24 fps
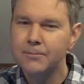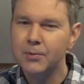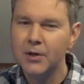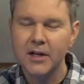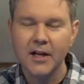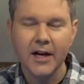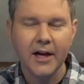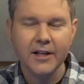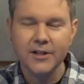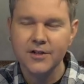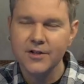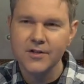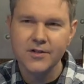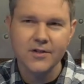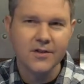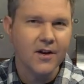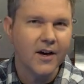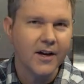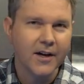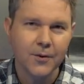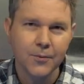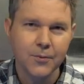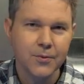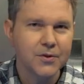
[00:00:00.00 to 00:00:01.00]
but I just
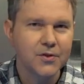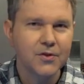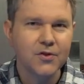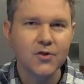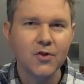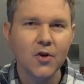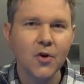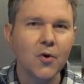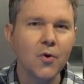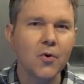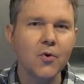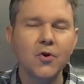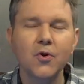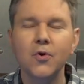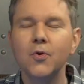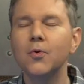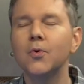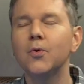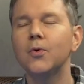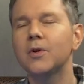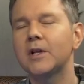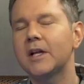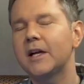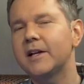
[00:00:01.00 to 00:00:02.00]
thought it was so
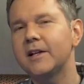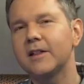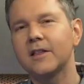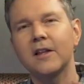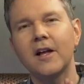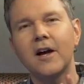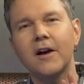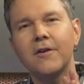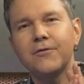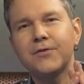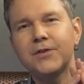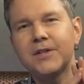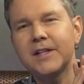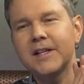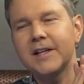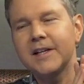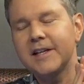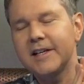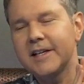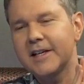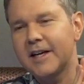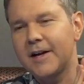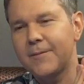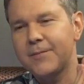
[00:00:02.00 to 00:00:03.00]
cool. I loved
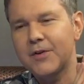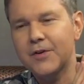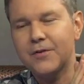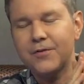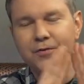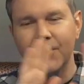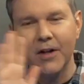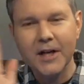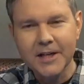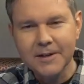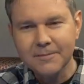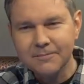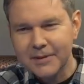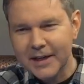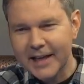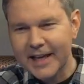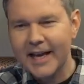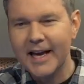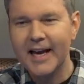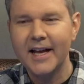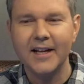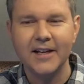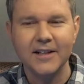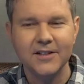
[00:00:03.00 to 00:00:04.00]
the flight
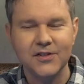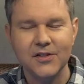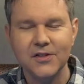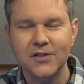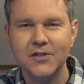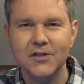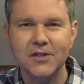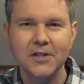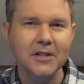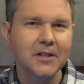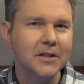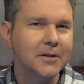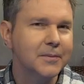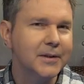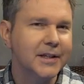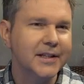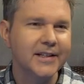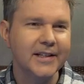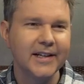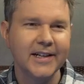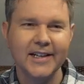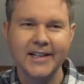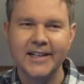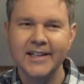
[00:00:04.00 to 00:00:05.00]
mechanic system,
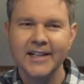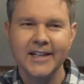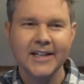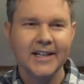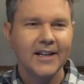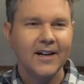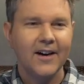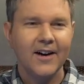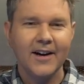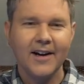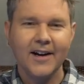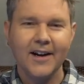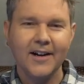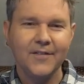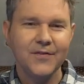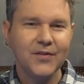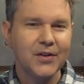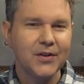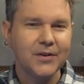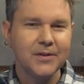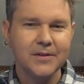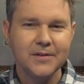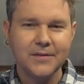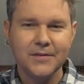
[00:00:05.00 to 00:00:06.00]
and
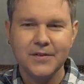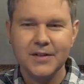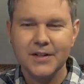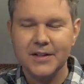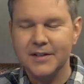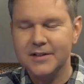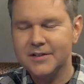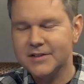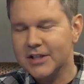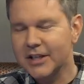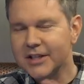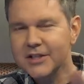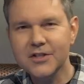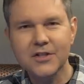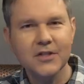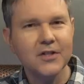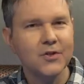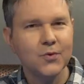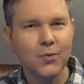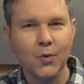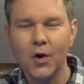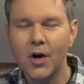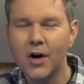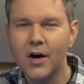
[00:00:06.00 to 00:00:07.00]
the
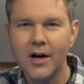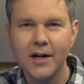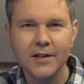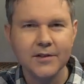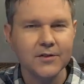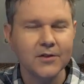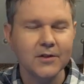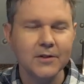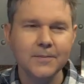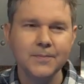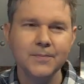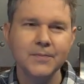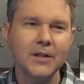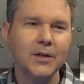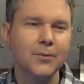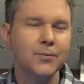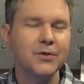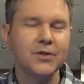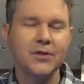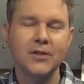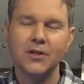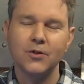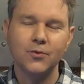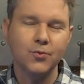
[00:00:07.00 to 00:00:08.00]
dungeons were awesome. It
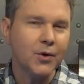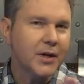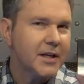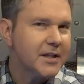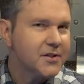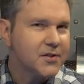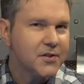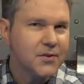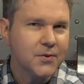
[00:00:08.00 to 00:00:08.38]
was a great